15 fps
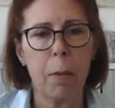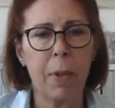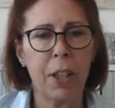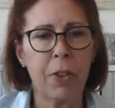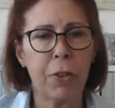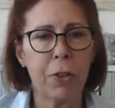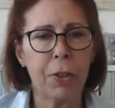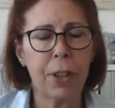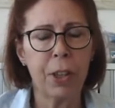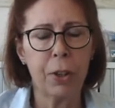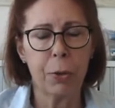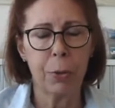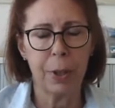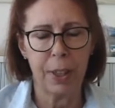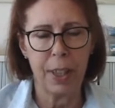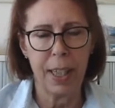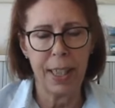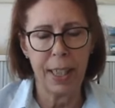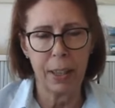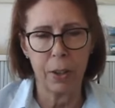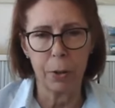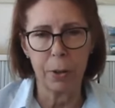my journey to a
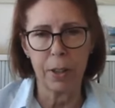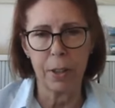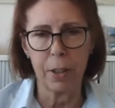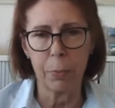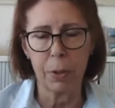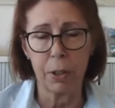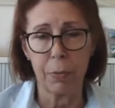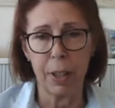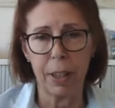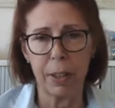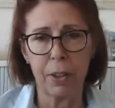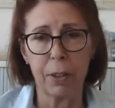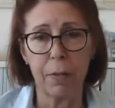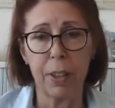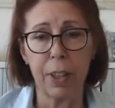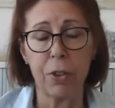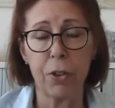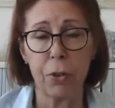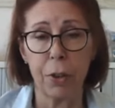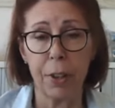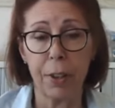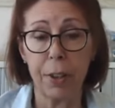diagnosis was relatively
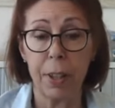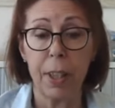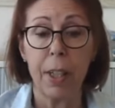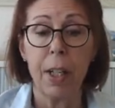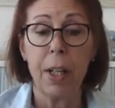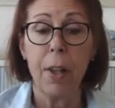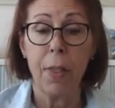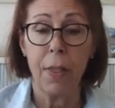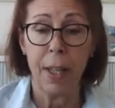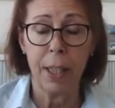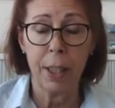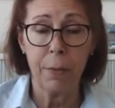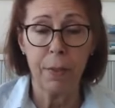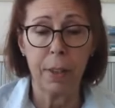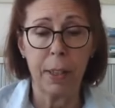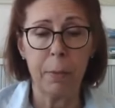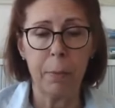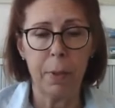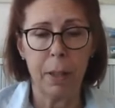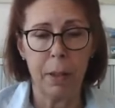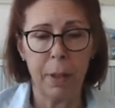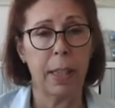short,
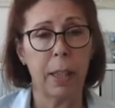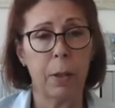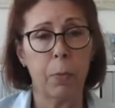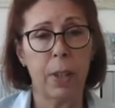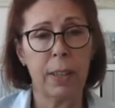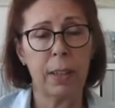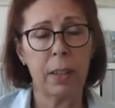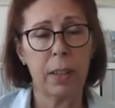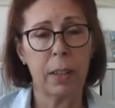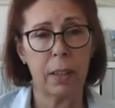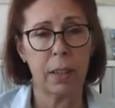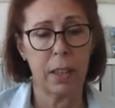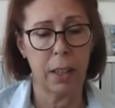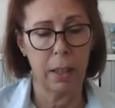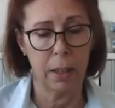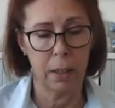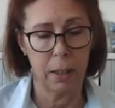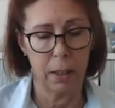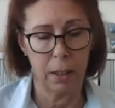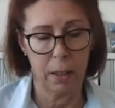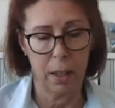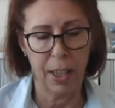thankfully, and it wasn't
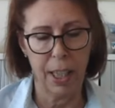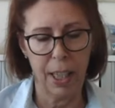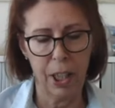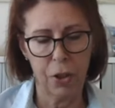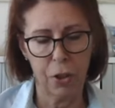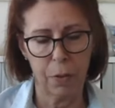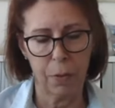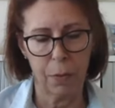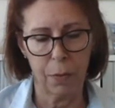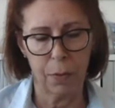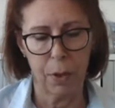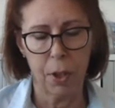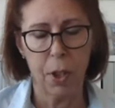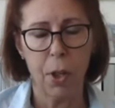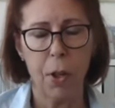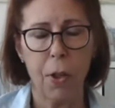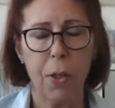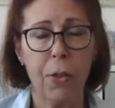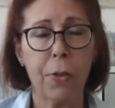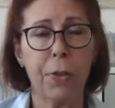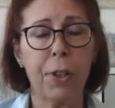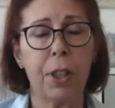until the age of
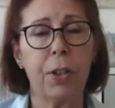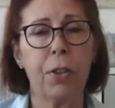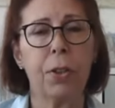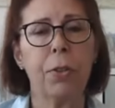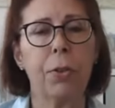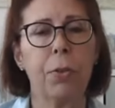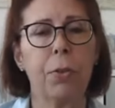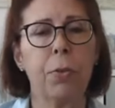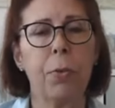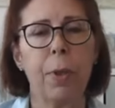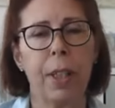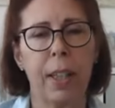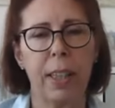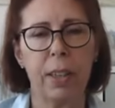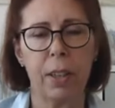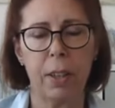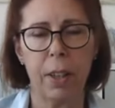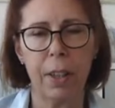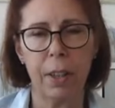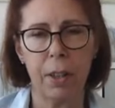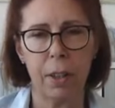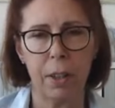32 when I
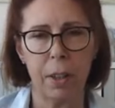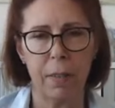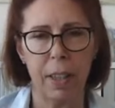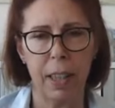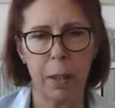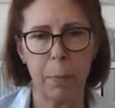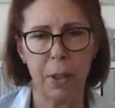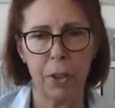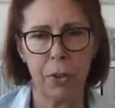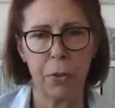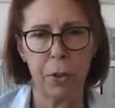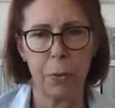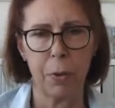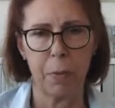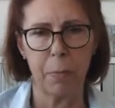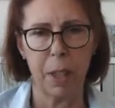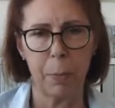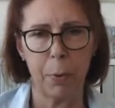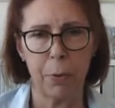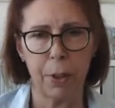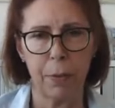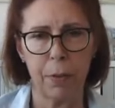started to develop issues with my
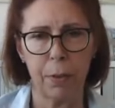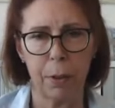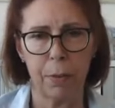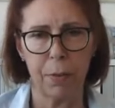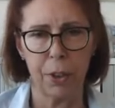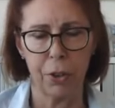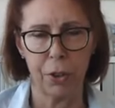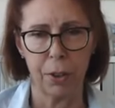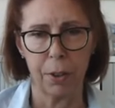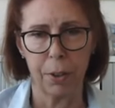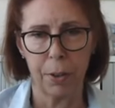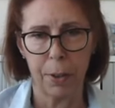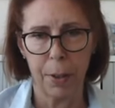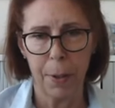peripheral vision.